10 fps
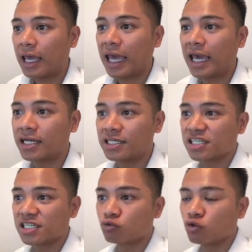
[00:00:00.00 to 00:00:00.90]
And it
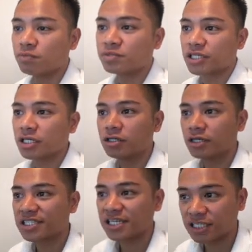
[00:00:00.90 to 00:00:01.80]
says, whoops,
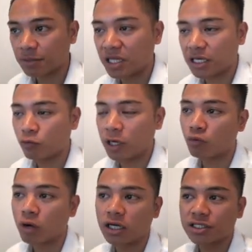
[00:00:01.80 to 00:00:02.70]
looks like something
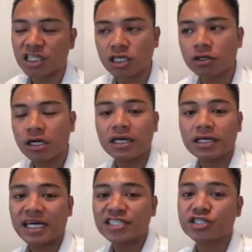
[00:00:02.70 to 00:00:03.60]
went wrong. So
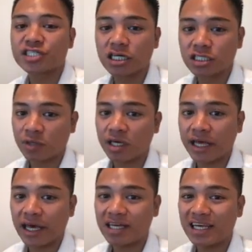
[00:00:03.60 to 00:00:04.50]
that just tells me
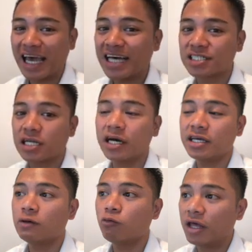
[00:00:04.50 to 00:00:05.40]
that it has
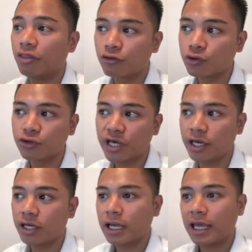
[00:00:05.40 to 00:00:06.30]
not went through
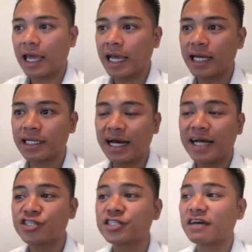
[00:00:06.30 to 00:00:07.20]
yet and
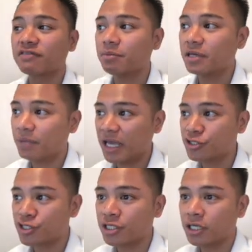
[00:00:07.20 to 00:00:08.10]
I just have to be
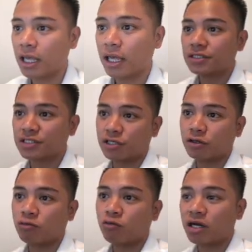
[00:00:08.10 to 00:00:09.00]
patient.
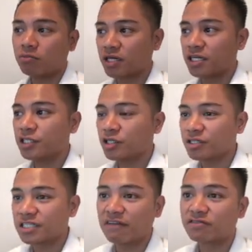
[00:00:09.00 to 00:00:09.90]
So what I'm gonna do
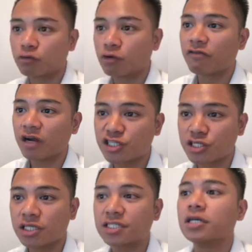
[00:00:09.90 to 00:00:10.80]
is have to refresh
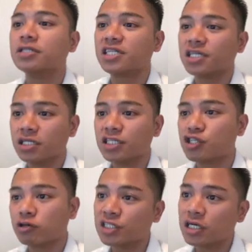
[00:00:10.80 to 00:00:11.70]
this until it
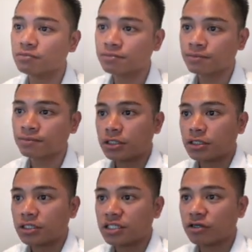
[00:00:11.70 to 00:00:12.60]
shows up.
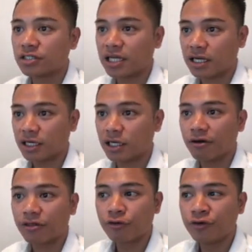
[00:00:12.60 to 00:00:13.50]
So it's not gonna
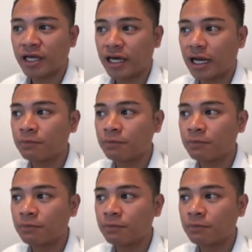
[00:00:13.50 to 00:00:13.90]
go through yet.